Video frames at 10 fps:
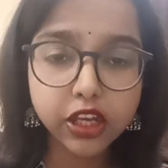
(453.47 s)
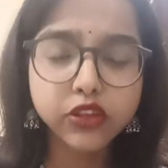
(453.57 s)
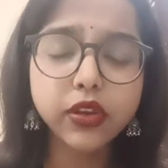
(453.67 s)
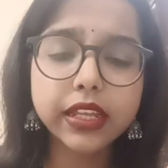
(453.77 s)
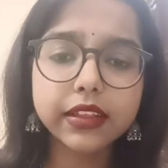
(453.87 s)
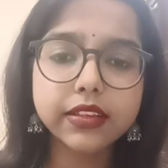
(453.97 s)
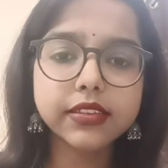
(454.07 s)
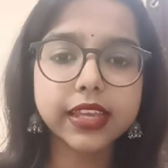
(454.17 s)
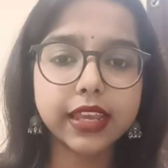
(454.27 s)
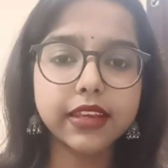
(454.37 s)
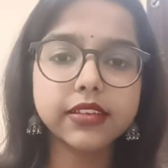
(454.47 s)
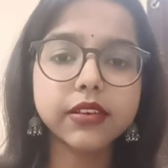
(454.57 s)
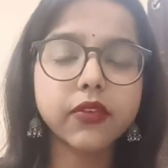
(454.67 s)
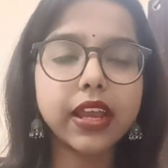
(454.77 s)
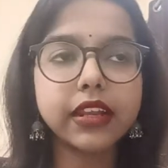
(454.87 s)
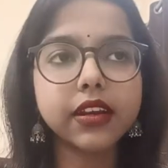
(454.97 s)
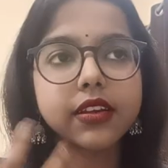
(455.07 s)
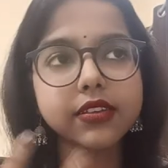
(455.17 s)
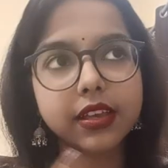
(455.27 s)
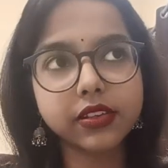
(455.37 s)
So in this case, while in a
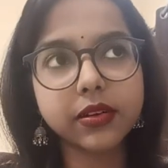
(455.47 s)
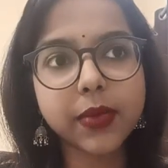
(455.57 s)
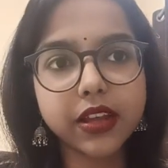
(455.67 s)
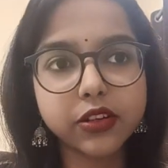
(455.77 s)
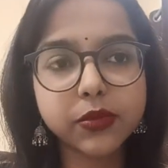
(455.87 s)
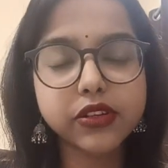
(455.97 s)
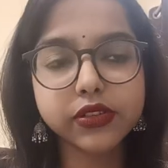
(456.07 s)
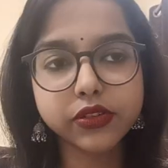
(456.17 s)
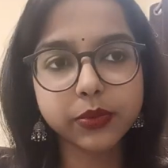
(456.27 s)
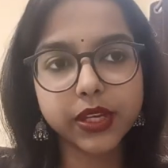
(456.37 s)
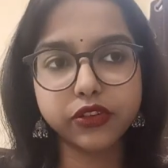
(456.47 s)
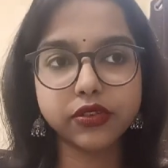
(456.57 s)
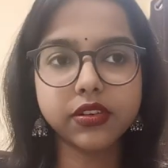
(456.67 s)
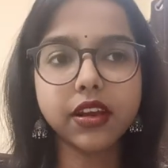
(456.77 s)
disaster management situation,